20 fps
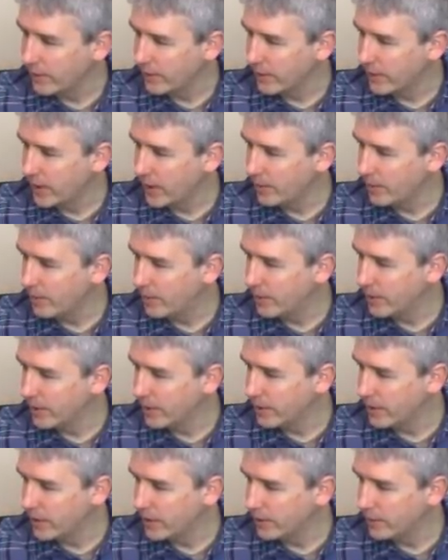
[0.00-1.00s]

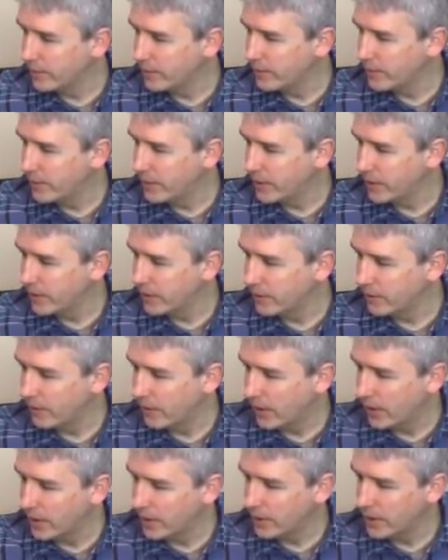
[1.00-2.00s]
capability of putting the
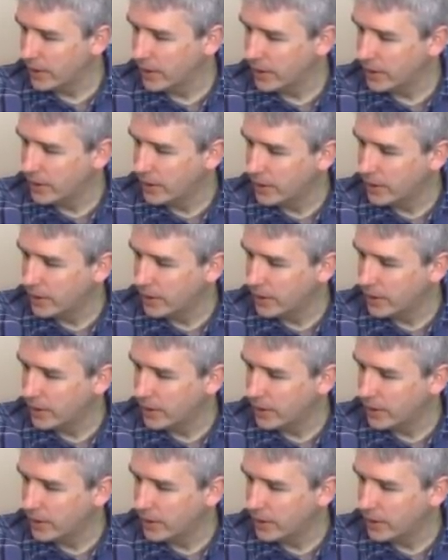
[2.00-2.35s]
rod in.